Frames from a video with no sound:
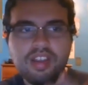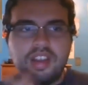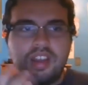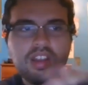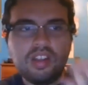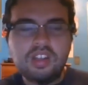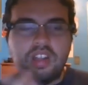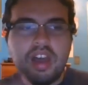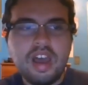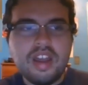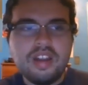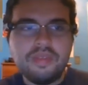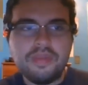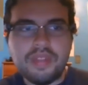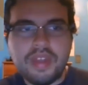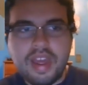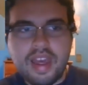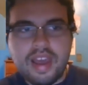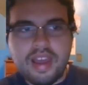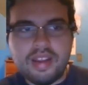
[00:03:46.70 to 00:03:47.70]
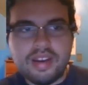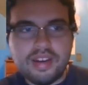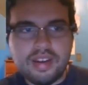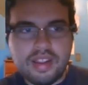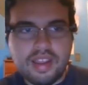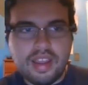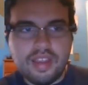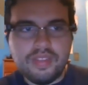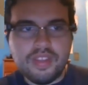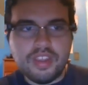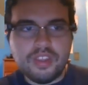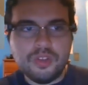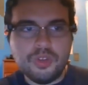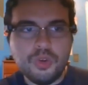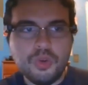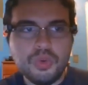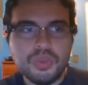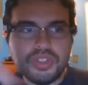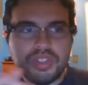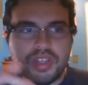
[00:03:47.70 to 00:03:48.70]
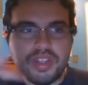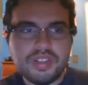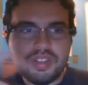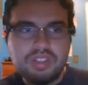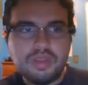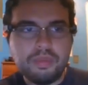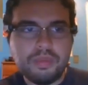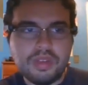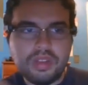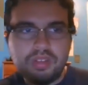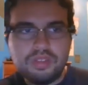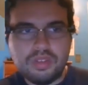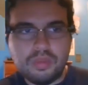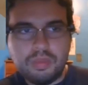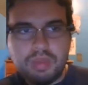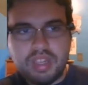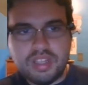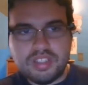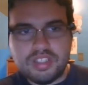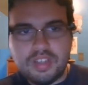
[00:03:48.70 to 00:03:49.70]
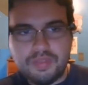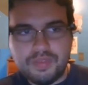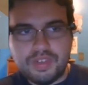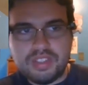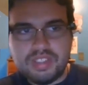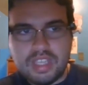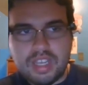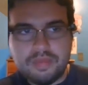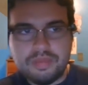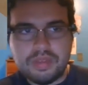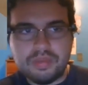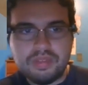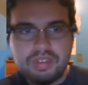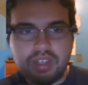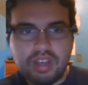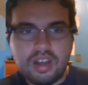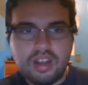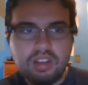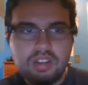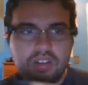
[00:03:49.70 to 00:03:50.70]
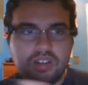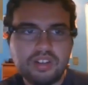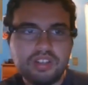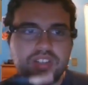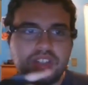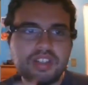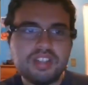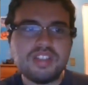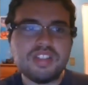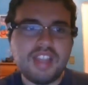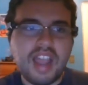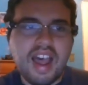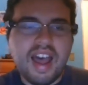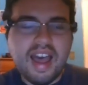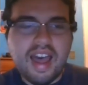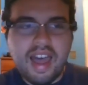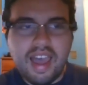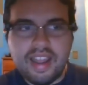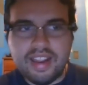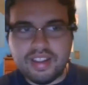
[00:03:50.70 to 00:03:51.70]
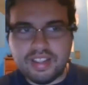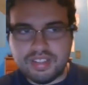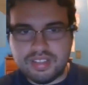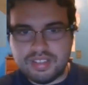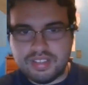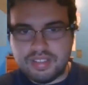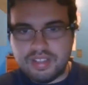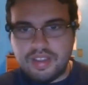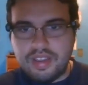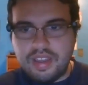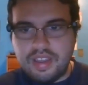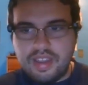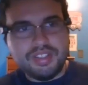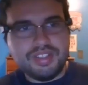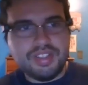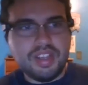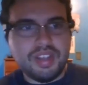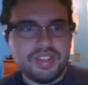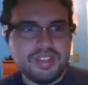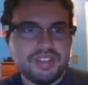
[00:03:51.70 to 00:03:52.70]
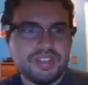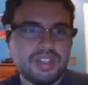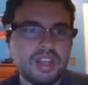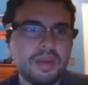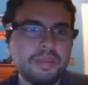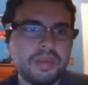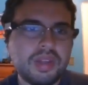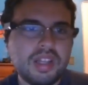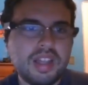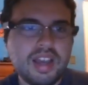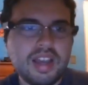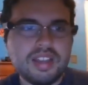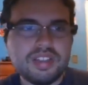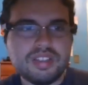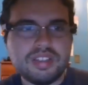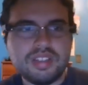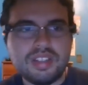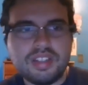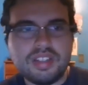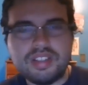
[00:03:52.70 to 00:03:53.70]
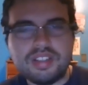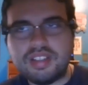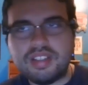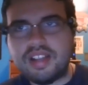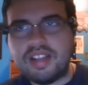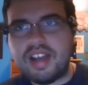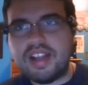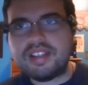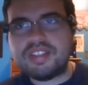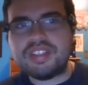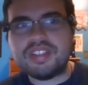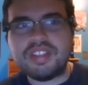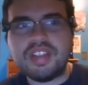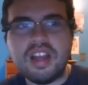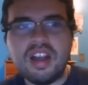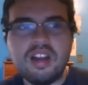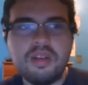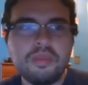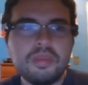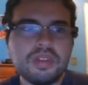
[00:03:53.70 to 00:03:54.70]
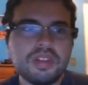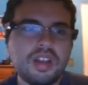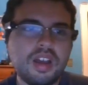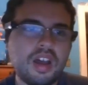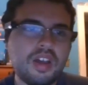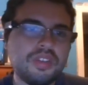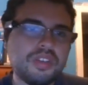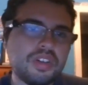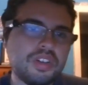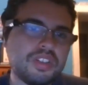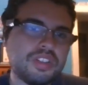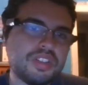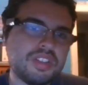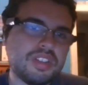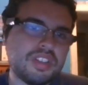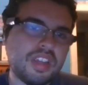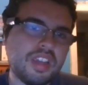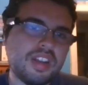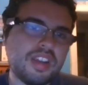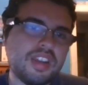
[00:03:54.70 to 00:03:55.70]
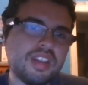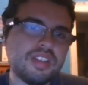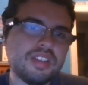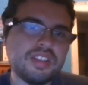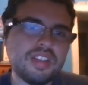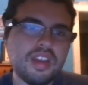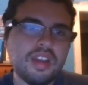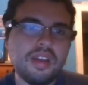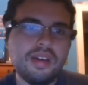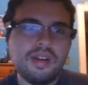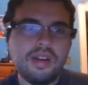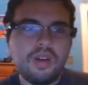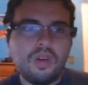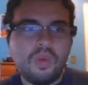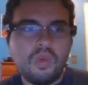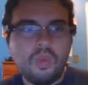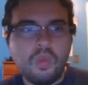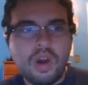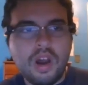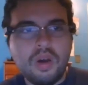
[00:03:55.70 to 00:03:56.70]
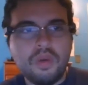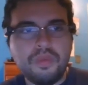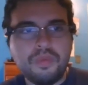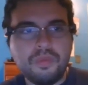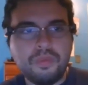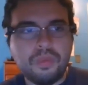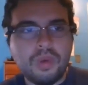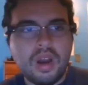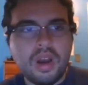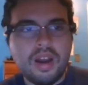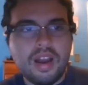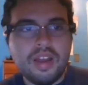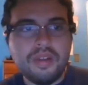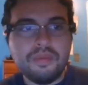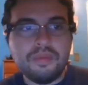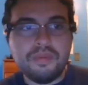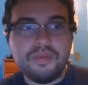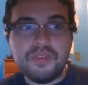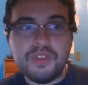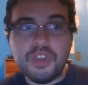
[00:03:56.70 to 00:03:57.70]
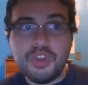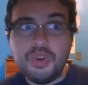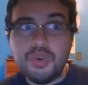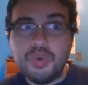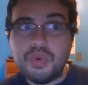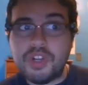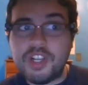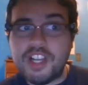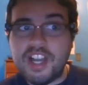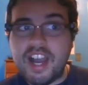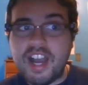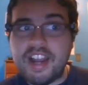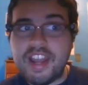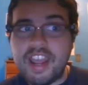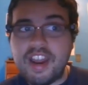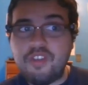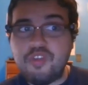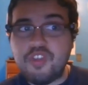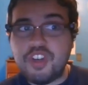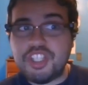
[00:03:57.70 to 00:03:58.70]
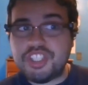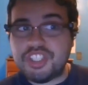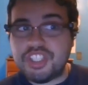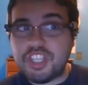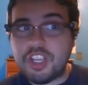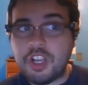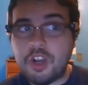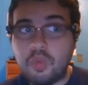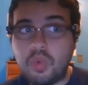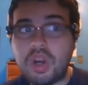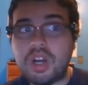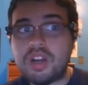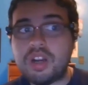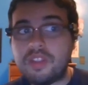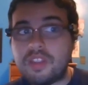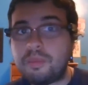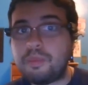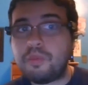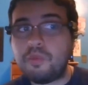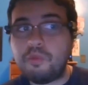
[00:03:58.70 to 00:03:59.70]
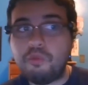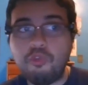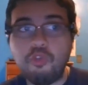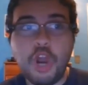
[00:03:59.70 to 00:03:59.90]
a lot of that, and they use it to make different types of colors and dyes. So some classes got some, others didn't, and few got every single one of them